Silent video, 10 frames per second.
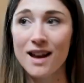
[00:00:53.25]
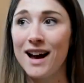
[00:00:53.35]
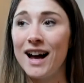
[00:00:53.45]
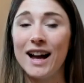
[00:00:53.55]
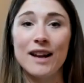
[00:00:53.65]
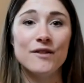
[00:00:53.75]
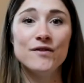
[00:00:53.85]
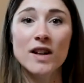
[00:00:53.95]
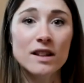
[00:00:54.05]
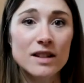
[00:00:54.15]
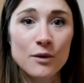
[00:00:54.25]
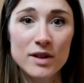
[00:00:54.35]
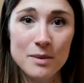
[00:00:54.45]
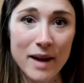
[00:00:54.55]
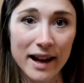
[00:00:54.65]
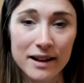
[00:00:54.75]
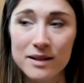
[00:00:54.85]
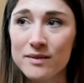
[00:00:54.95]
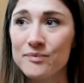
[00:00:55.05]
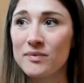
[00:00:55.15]
I fell in love with a
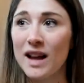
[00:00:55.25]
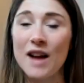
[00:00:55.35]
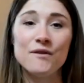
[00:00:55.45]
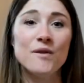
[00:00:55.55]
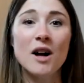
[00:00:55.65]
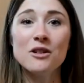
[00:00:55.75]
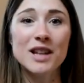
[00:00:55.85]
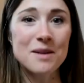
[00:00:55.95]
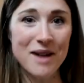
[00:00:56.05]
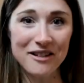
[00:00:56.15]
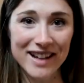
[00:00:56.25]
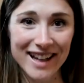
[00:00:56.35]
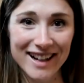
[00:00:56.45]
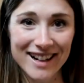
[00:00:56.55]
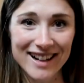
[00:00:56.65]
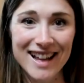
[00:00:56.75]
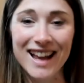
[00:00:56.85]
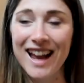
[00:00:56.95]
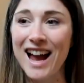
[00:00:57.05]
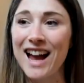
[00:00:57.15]
man. I followed him out here,
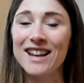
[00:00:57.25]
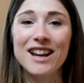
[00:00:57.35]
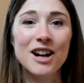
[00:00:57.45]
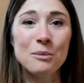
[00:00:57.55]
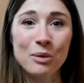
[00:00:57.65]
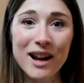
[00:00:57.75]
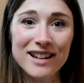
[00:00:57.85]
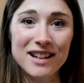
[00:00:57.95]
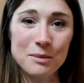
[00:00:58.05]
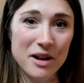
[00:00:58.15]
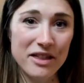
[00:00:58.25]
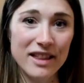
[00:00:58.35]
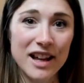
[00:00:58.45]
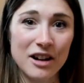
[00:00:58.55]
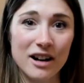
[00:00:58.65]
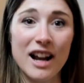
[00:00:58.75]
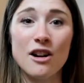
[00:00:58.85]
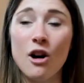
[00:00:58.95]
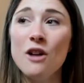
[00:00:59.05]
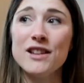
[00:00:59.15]
and I got pregnant a month later, and
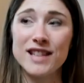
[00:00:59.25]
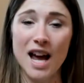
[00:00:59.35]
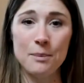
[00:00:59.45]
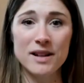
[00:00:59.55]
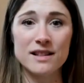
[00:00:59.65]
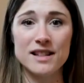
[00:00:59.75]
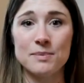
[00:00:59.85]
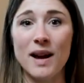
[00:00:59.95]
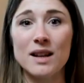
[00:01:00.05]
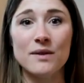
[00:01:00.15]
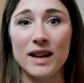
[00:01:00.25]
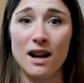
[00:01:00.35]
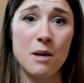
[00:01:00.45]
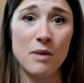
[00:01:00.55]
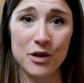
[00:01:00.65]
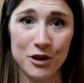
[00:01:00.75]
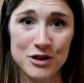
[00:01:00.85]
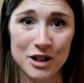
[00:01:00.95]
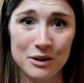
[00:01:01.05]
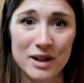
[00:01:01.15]
all this happened in the span of like a month or
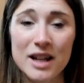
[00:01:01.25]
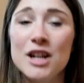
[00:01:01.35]
two.